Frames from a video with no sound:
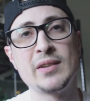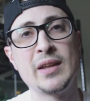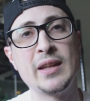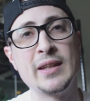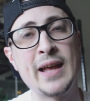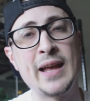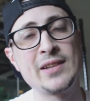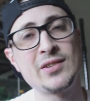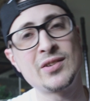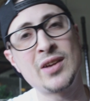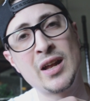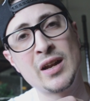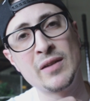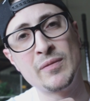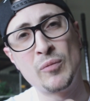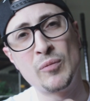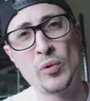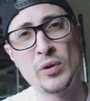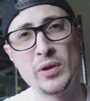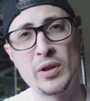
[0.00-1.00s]
and that's kind
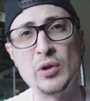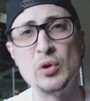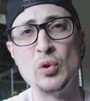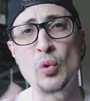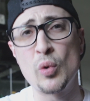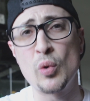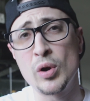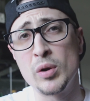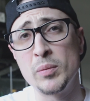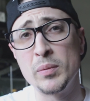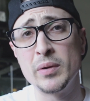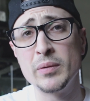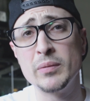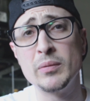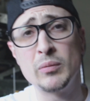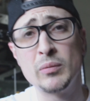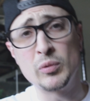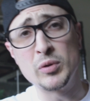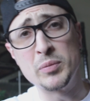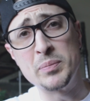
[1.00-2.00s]
of what the norm
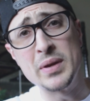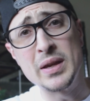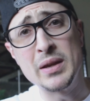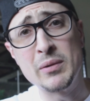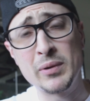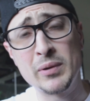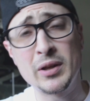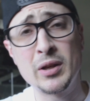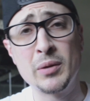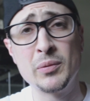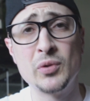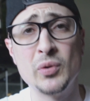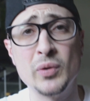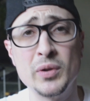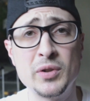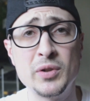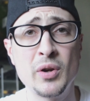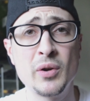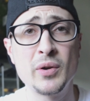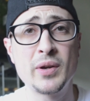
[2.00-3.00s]
would be when it comes to
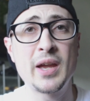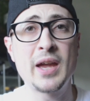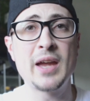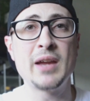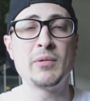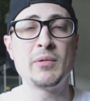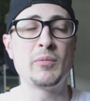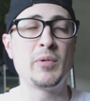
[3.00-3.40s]
a tokay.